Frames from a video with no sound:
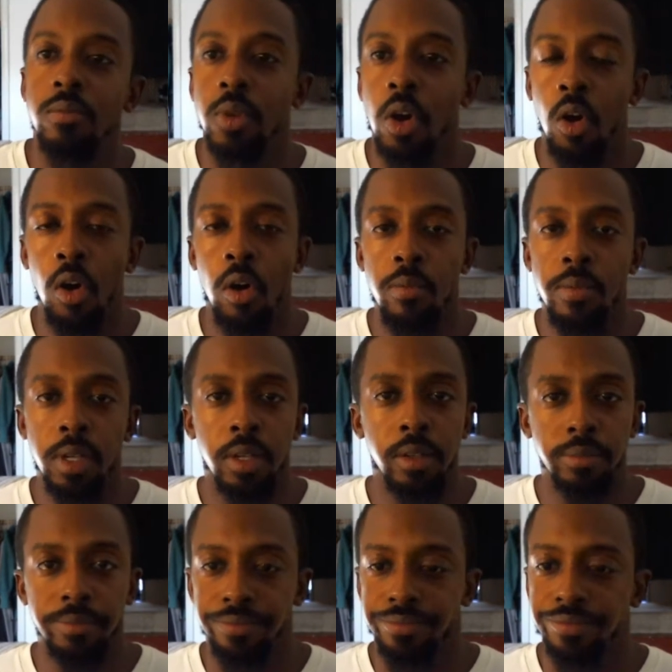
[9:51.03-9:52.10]
Call me,
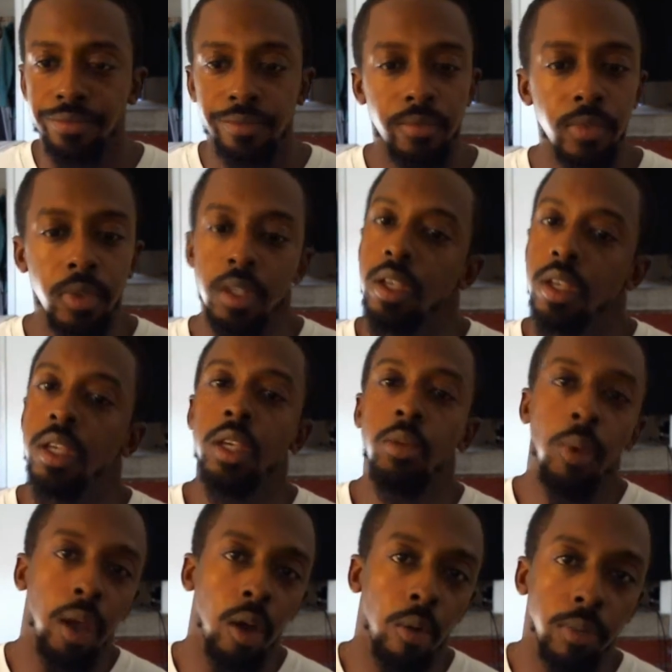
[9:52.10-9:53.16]

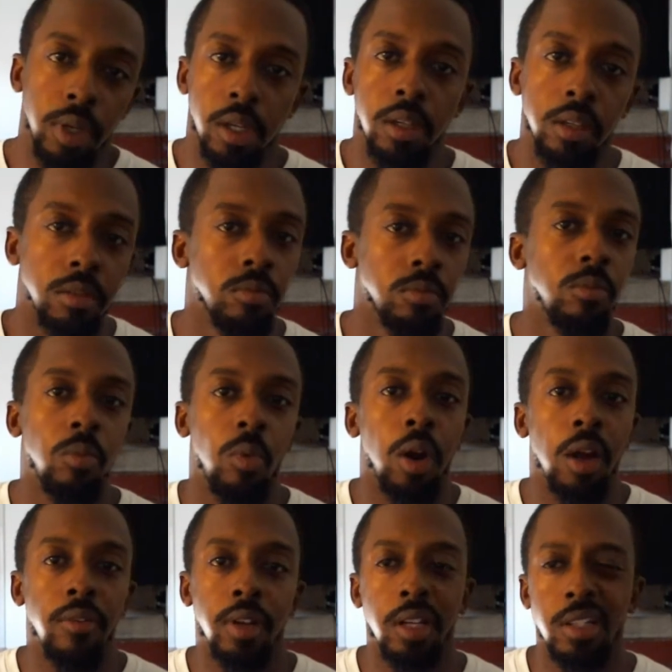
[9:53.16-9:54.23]
email me,
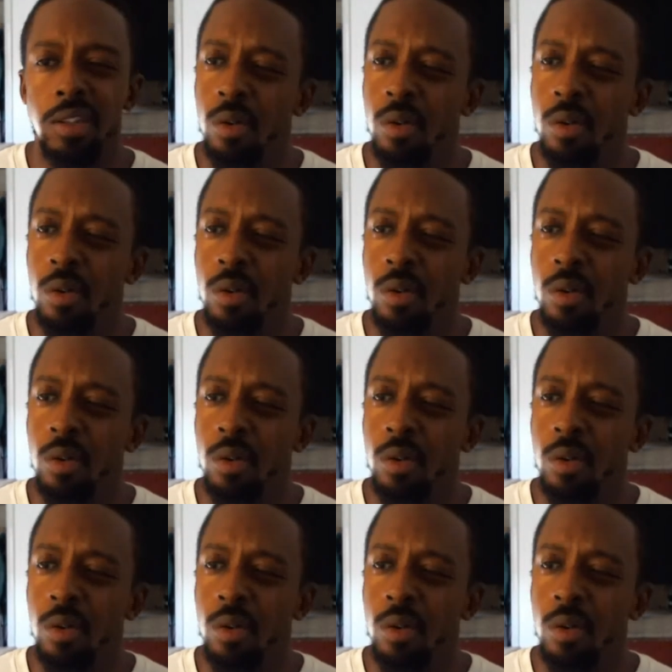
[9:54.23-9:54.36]
whatever the case.